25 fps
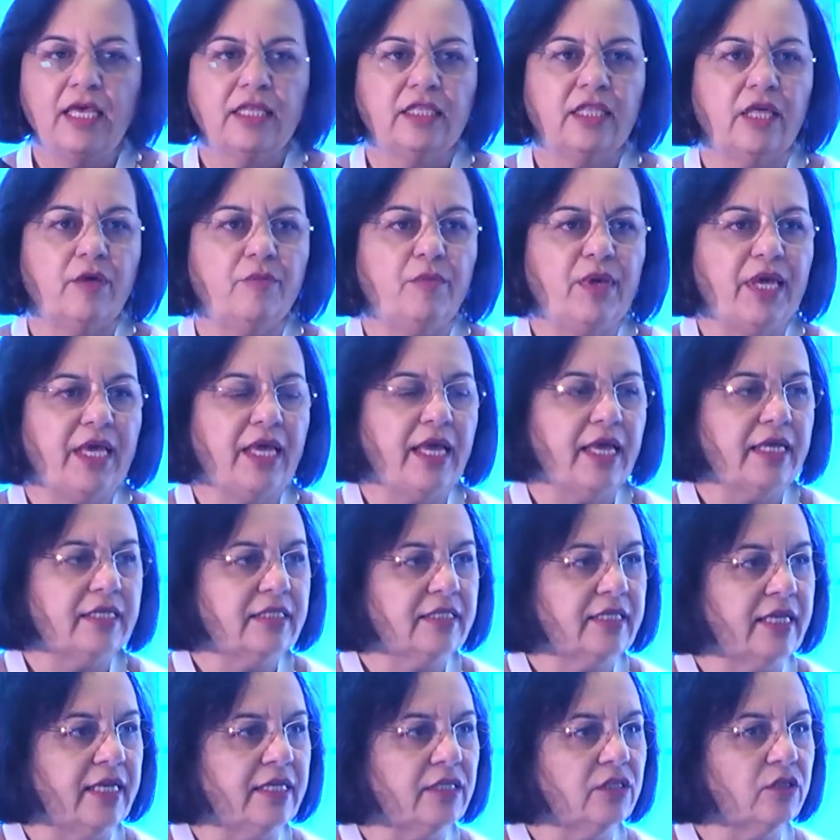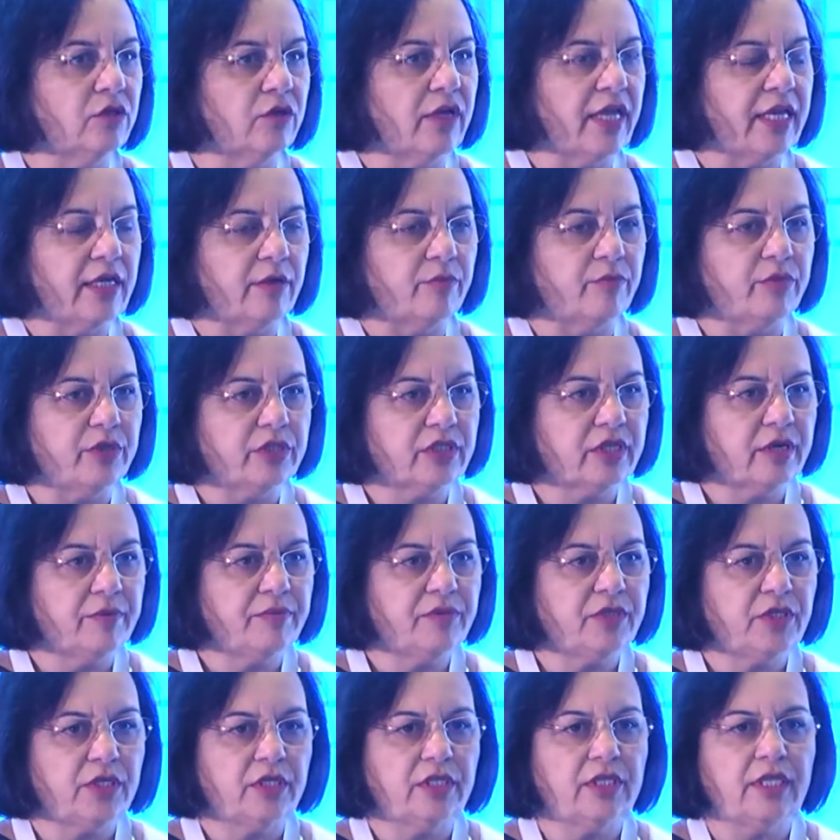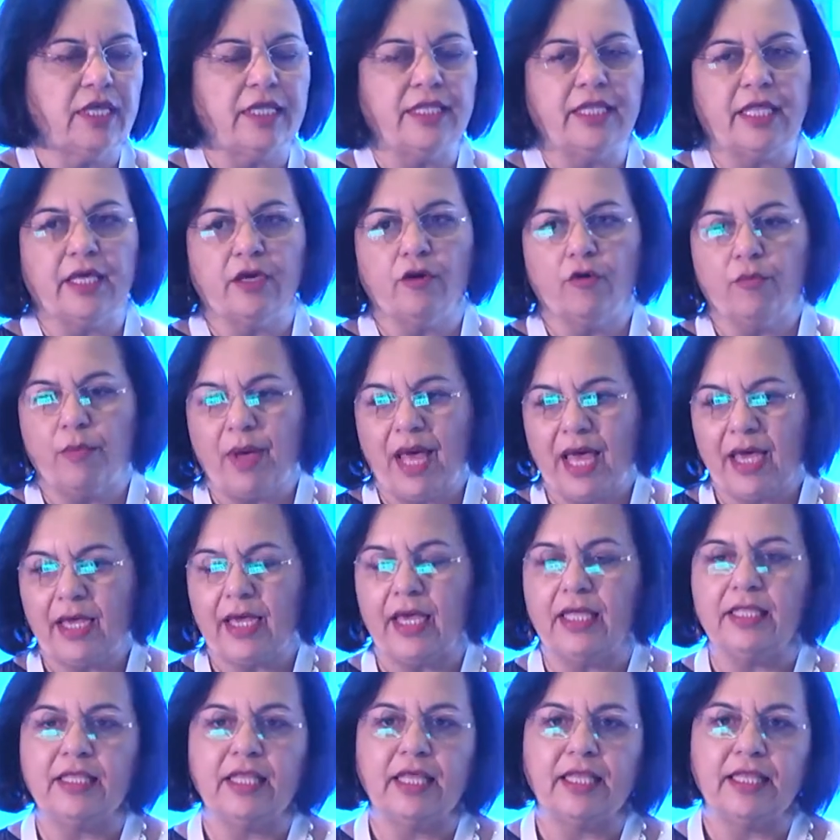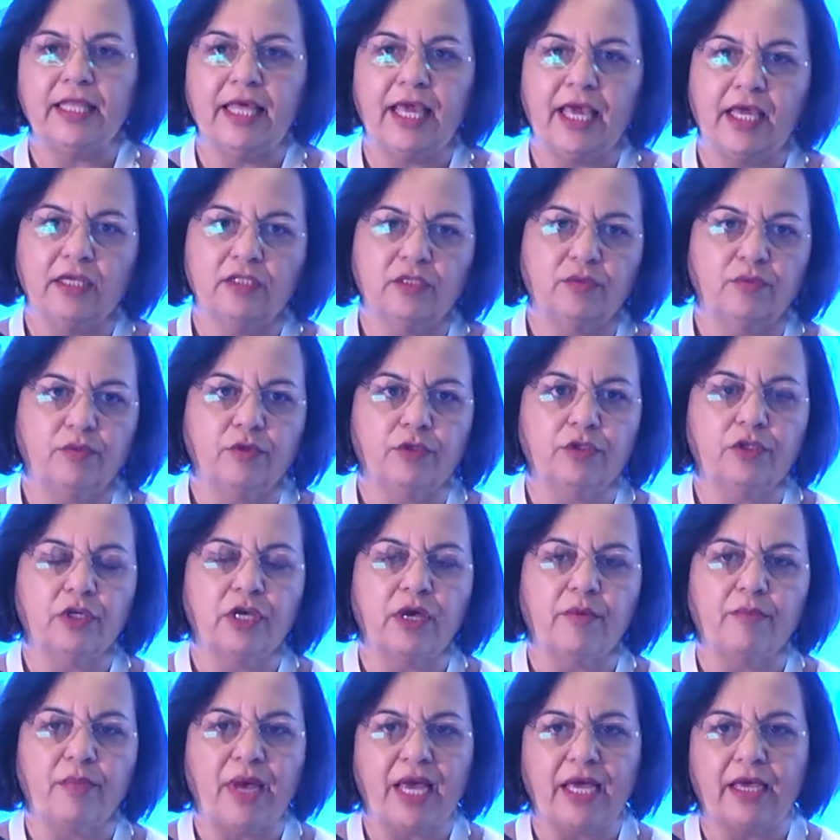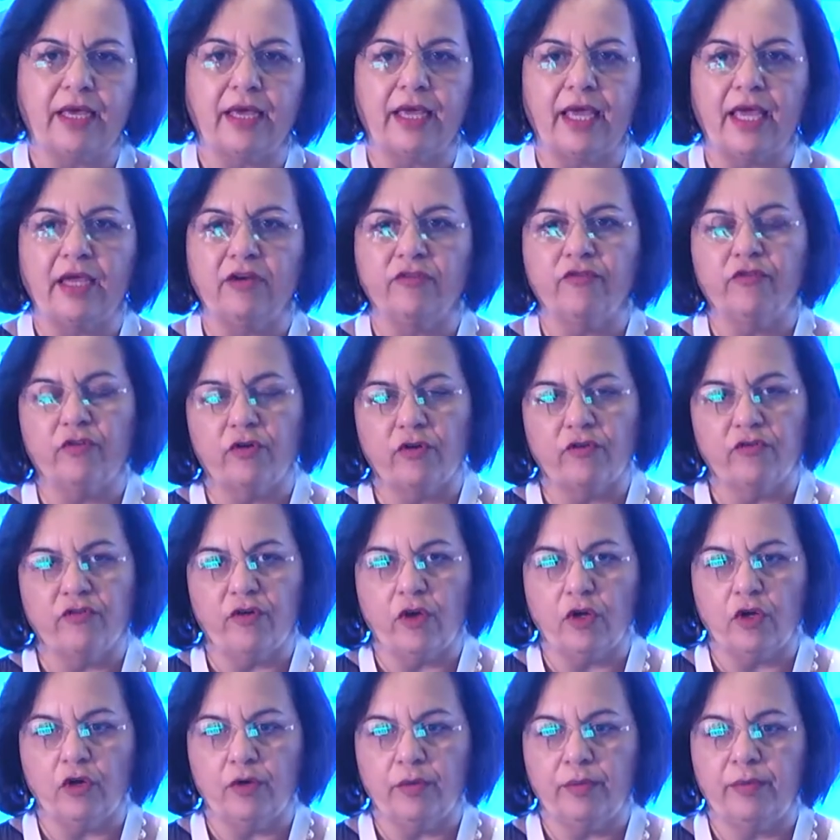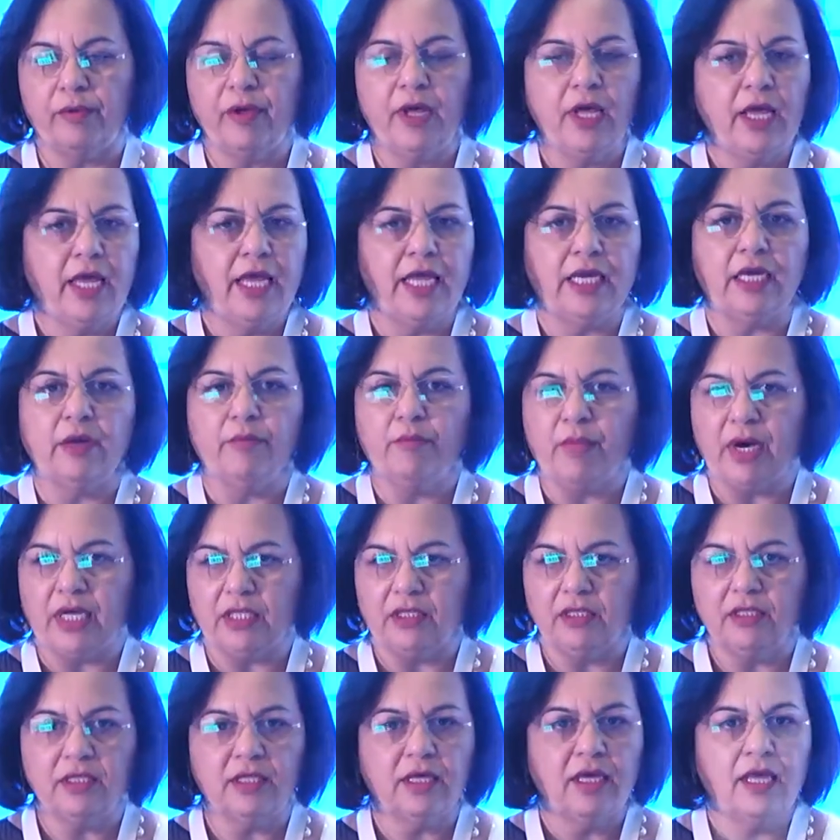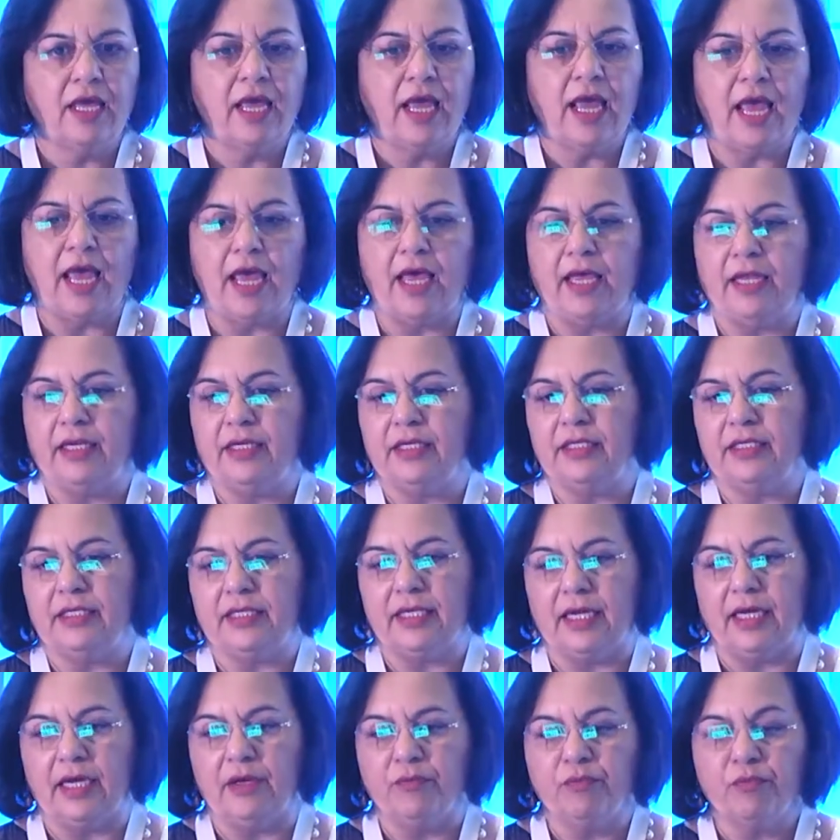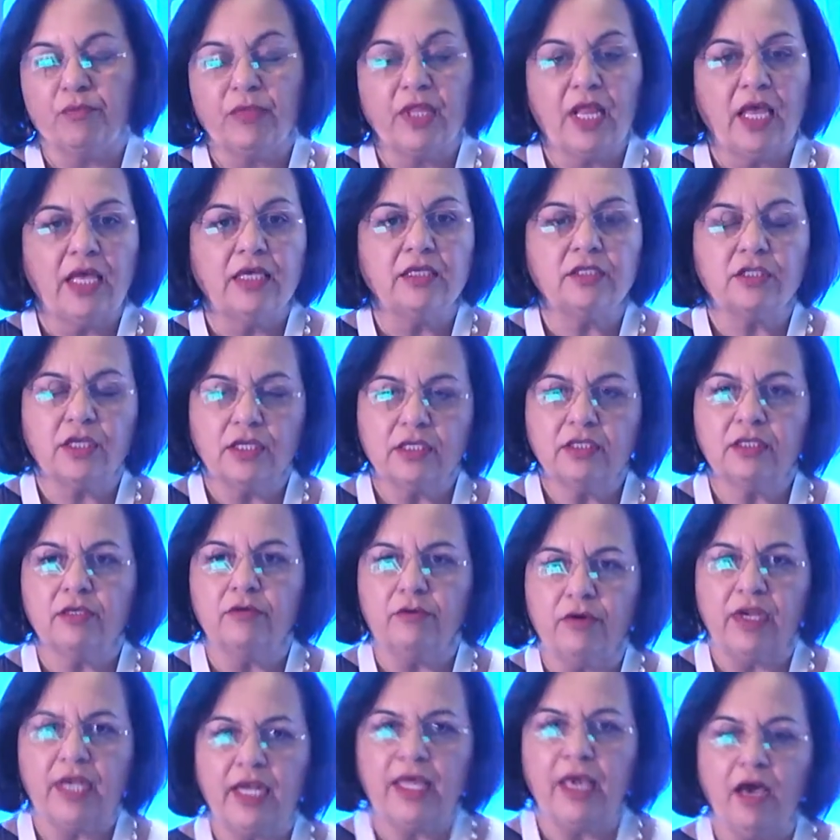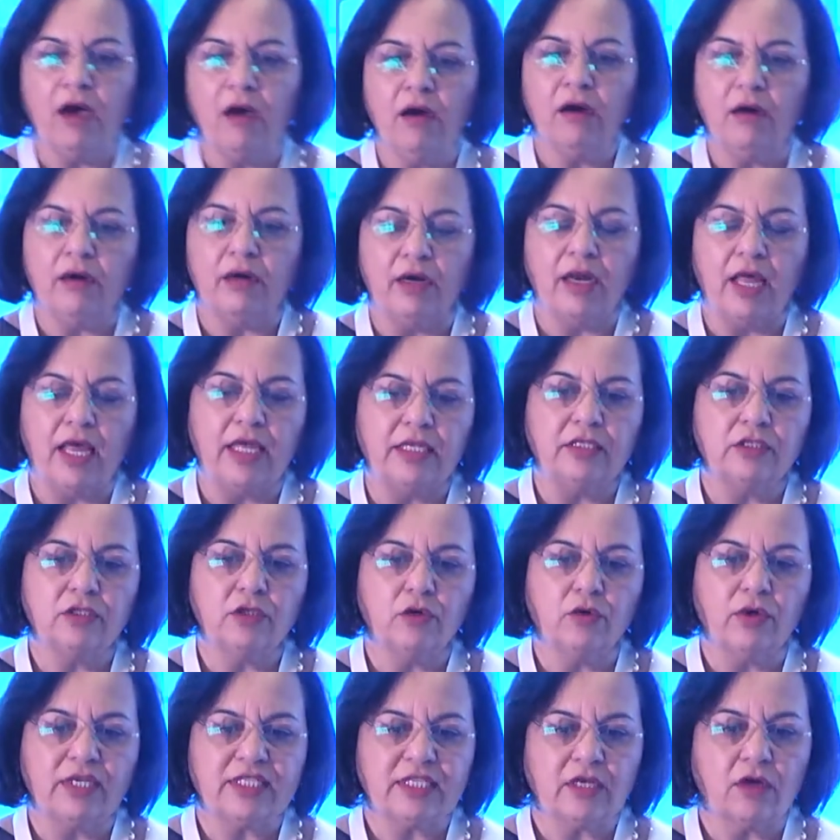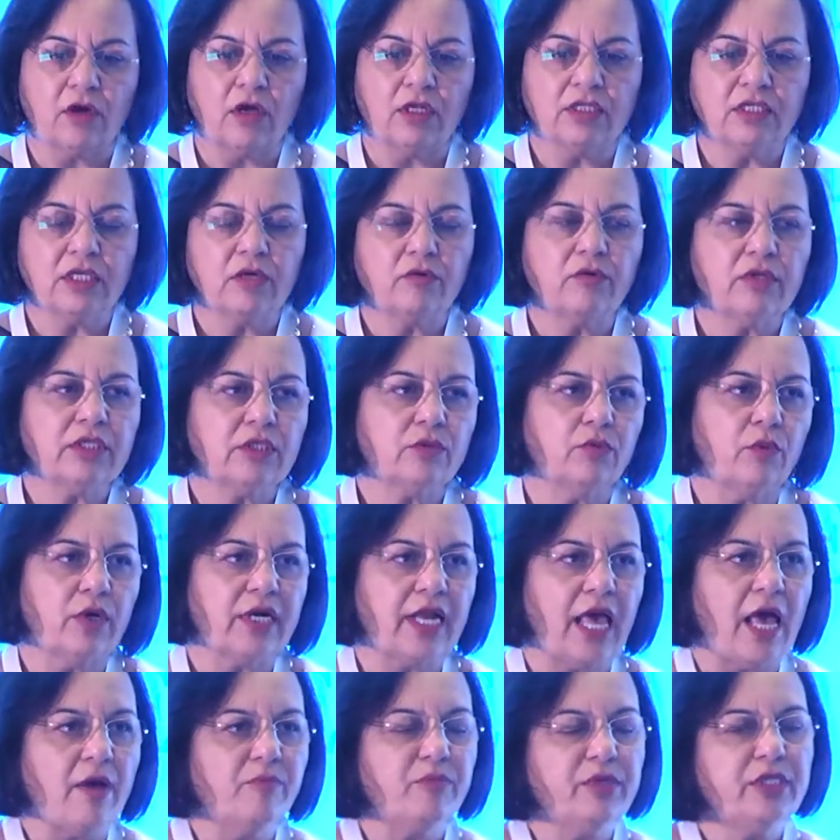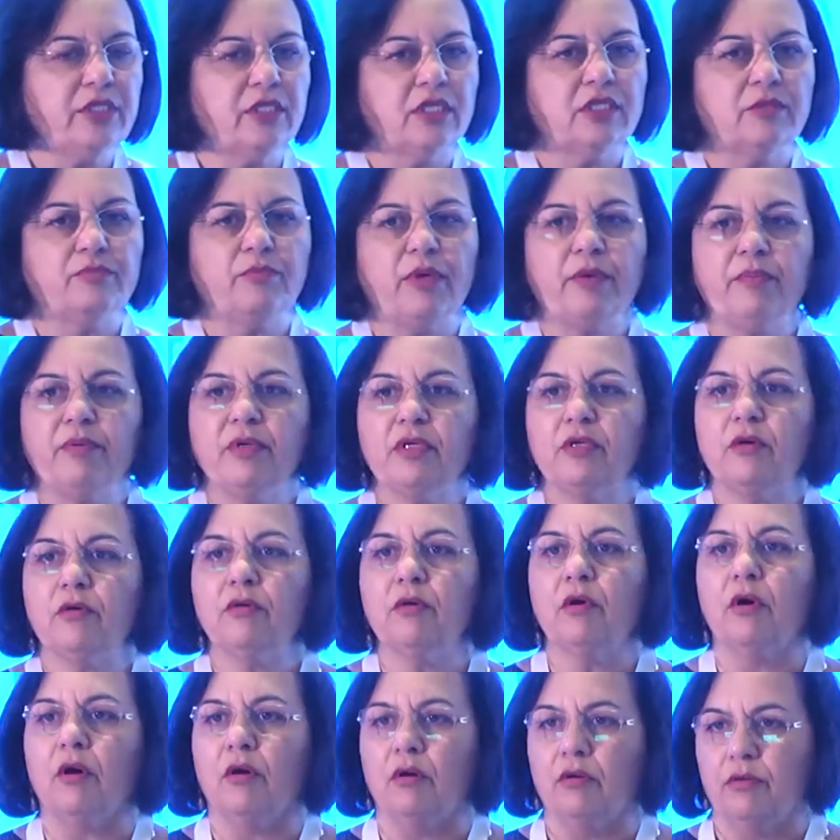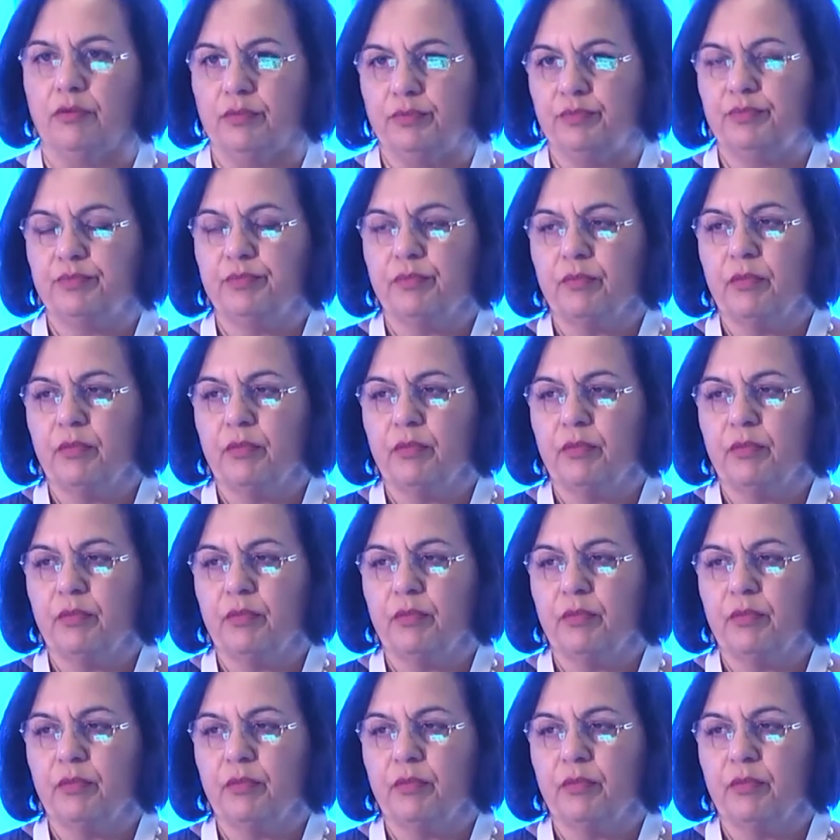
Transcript: they may get sent to get a prescription, then they go back, and then they are supposed to come back again for a follow-up in a month. And it's just really hard. And so as a consequence, what happens is people don't go.